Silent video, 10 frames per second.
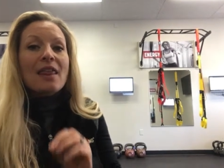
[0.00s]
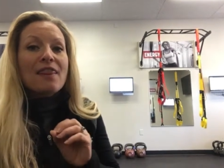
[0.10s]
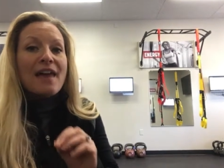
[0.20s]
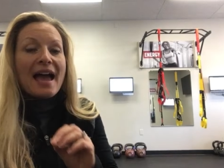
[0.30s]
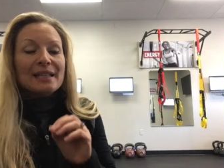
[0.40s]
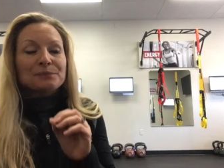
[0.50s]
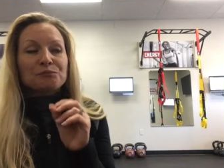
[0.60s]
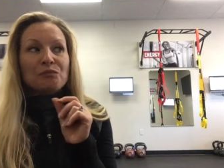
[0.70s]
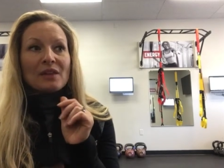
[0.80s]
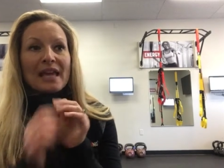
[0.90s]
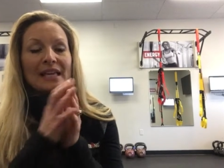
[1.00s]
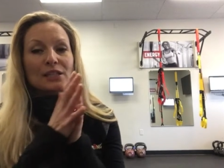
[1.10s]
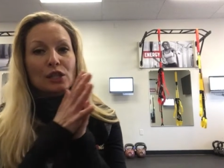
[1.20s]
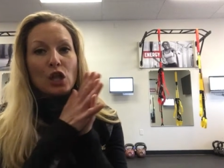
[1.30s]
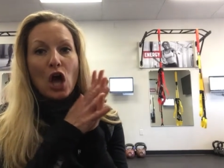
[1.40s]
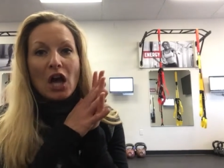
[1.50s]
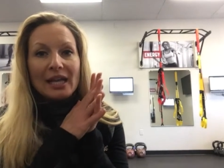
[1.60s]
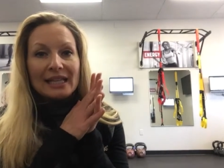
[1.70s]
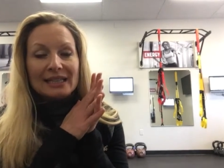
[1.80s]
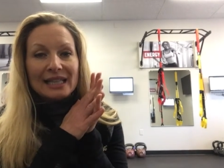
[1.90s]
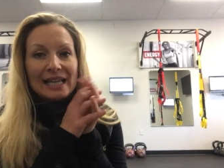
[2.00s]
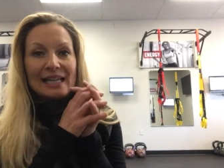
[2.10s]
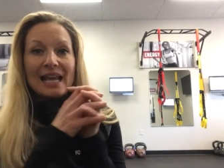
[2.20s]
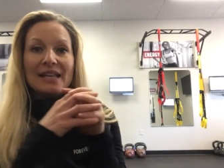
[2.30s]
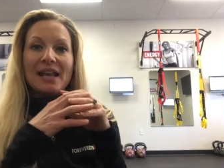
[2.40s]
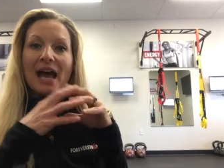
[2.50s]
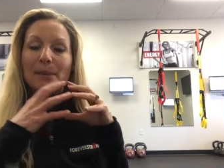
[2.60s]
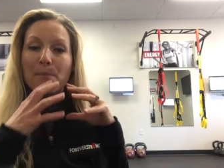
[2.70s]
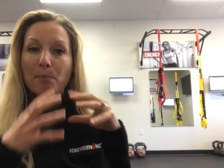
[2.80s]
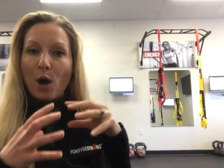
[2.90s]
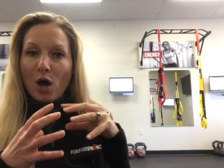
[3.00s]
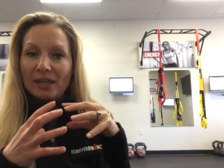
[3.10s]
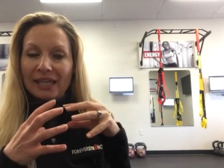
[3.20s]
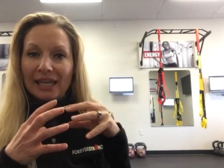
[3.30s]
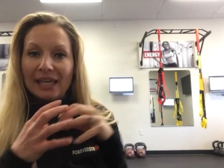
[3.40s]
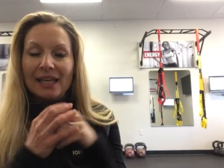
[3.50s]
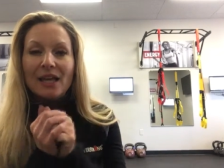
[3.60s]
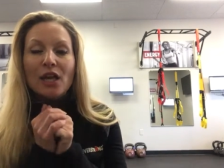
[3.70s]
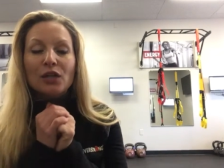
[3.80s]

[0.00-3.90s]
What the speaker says: that is long and lean and not bulky,